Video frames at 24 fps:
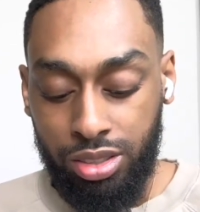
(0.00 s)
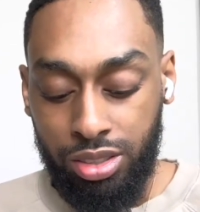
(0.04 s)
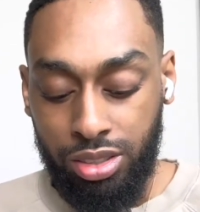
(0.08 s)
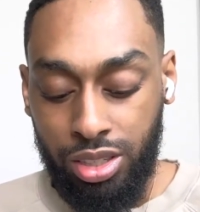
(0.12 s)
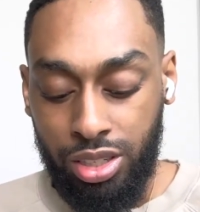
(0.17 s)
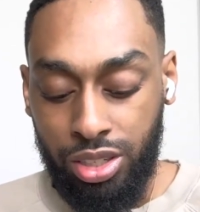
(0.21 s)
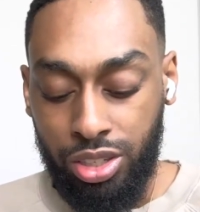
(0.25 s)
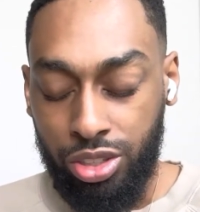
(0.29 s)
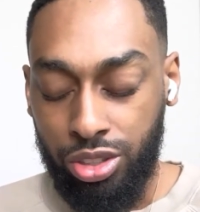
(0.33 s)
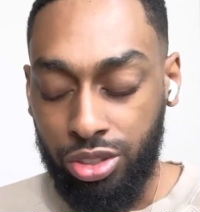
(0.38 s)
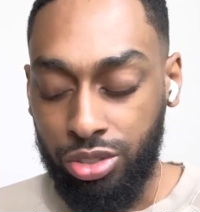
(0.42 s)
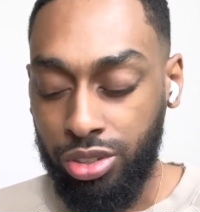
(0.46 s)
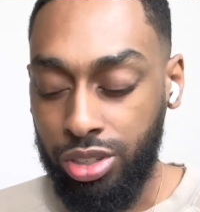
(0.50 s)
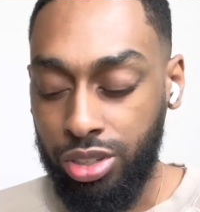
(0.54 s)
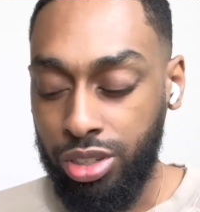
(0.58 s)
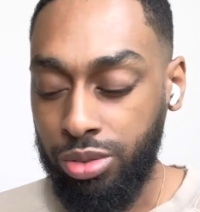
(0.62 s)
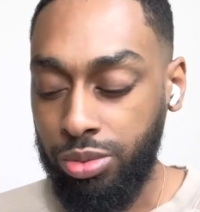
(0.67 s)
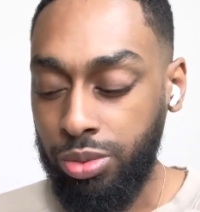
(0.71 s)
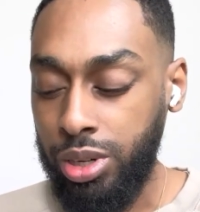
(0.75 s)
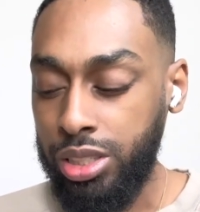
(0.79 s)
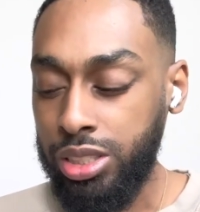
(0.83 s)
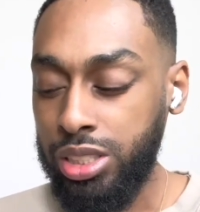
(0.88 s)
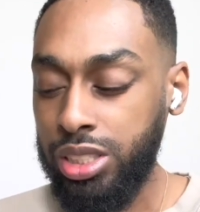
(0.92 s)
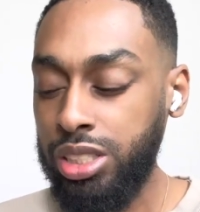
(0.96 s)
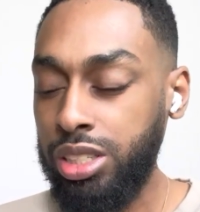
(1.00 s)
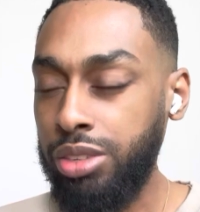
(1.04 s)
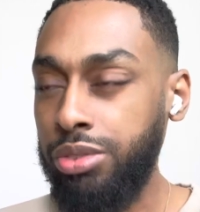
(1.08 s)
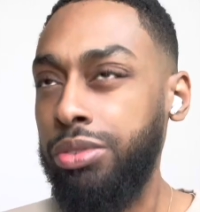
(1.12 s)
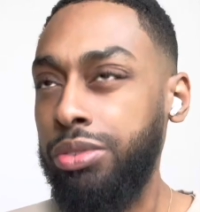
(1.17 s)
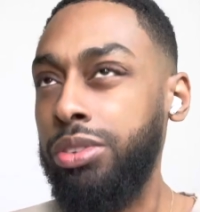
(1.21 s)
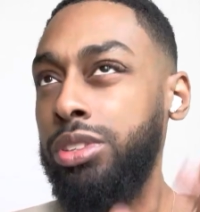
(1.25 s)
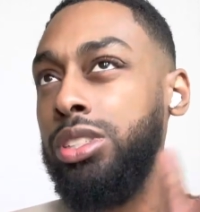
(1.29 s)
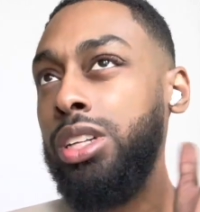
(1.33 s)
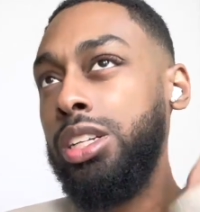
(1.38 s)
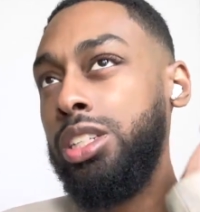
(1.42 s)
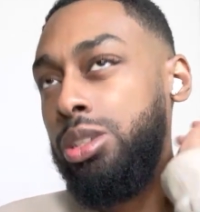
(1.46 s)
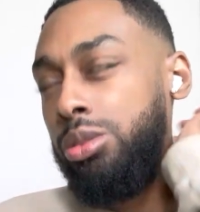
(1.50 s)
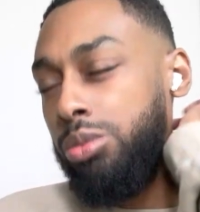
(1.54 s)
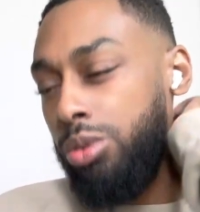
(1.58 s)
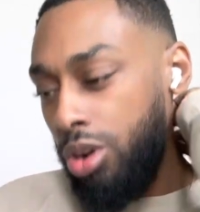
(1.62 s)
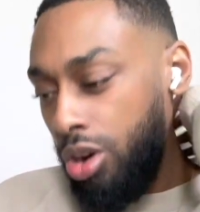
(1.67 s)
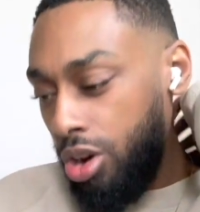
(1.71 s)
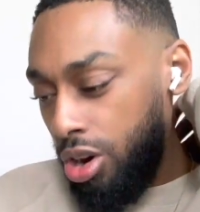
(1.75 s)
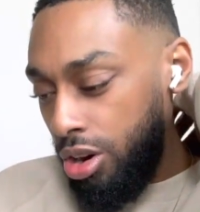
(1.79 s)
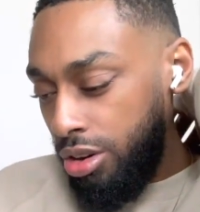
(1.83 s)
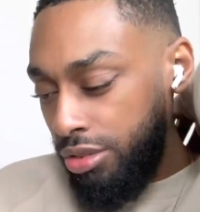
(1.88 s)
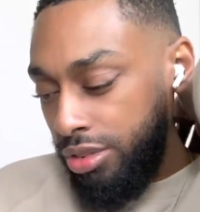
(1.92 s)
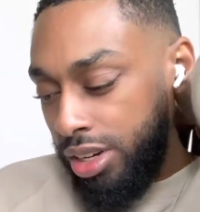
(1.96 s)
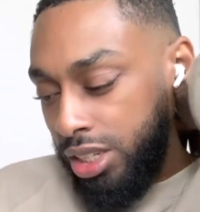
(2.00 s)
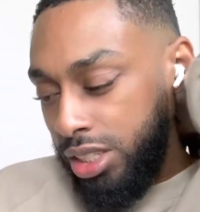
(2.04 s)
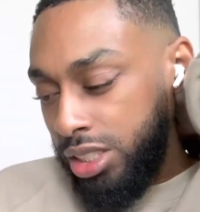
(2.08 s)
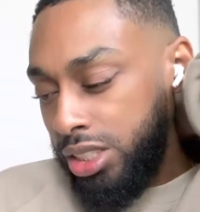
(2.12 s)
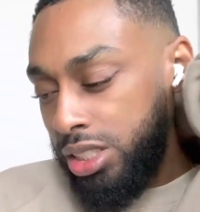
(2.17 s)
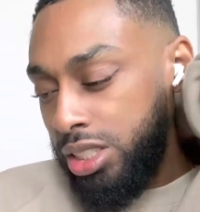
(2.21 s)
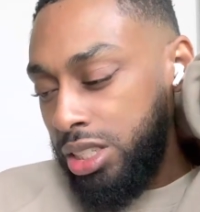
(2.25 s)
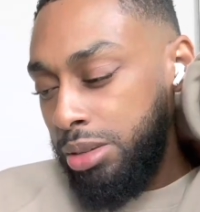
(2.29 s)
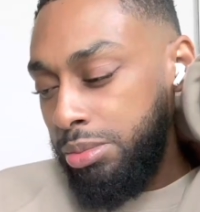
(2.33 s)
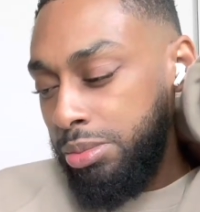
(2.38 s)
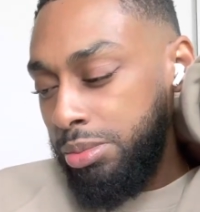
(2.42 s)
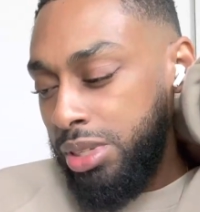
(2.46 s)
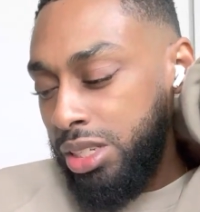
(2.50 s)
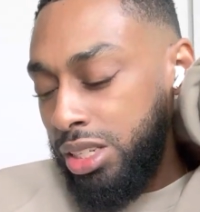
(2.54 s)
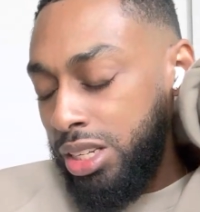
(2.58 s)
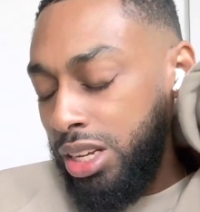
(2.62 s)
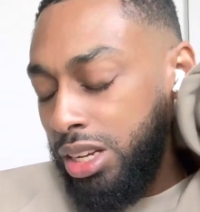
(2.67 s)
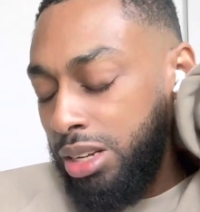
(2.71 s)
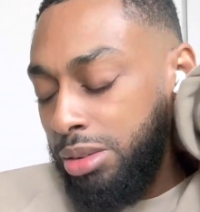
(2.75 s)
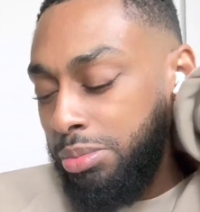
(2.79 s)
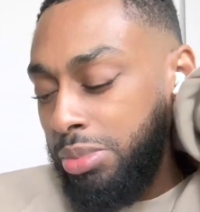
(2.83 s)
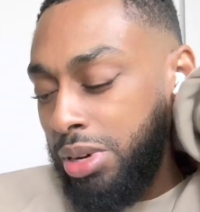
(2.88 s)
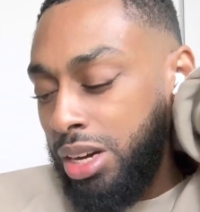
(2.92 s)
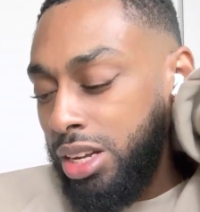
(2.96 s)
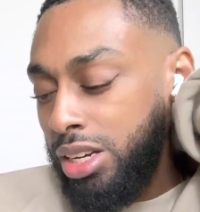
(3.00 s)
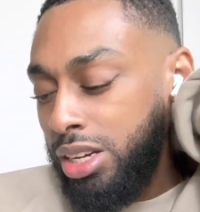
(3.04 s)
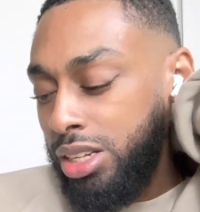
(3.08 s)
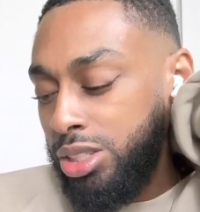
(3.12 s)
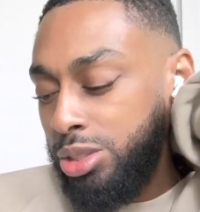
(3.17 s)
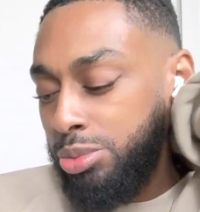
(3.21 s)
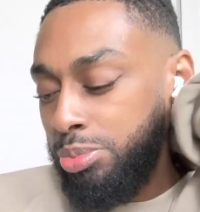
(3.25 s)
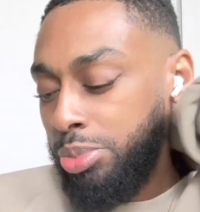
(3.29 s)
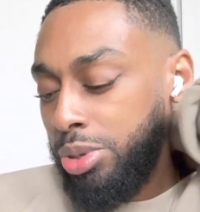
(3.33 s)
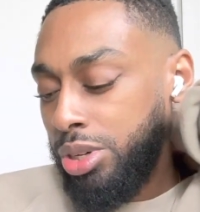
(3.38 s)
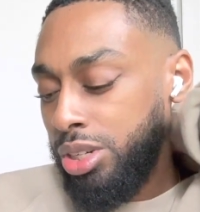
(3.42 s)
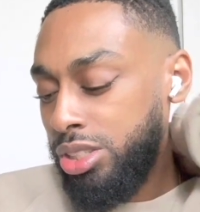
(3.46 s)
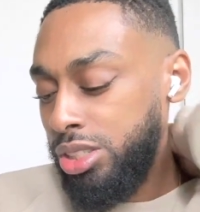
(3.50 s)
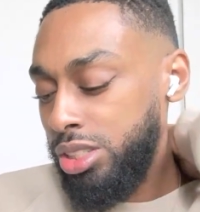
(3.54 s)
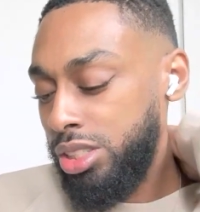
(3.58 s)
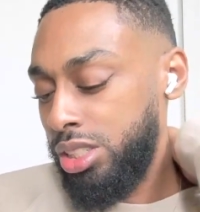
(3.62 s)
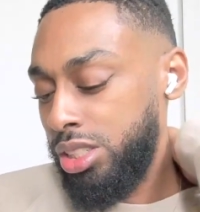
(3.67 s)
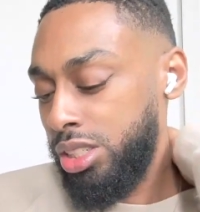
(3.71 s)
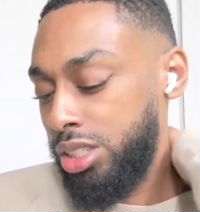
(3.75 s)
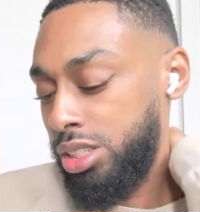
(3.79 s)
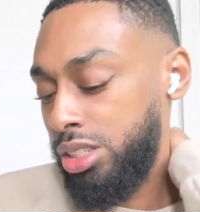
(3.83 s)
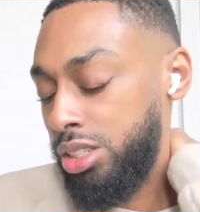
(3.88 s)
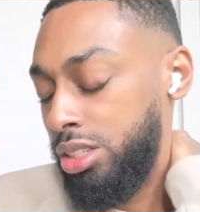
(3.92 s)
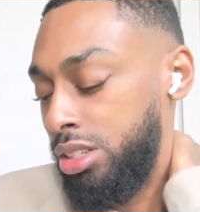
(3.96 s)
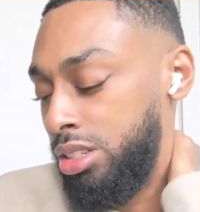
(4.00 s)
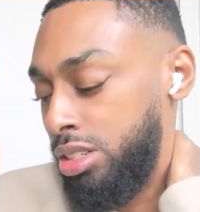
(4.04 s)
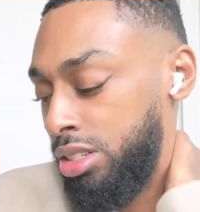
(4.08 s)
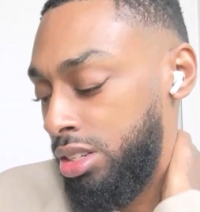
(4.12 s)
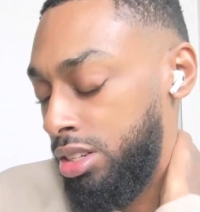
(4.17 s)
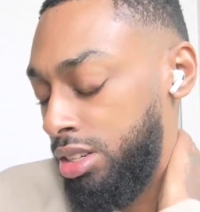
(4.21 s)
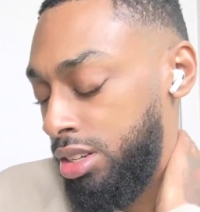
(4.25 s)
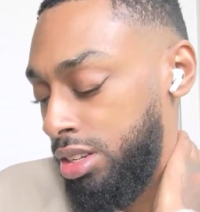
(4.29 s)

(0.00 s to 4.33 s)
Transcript: and the three of wands. Because it feels like you were already intimidated by this person.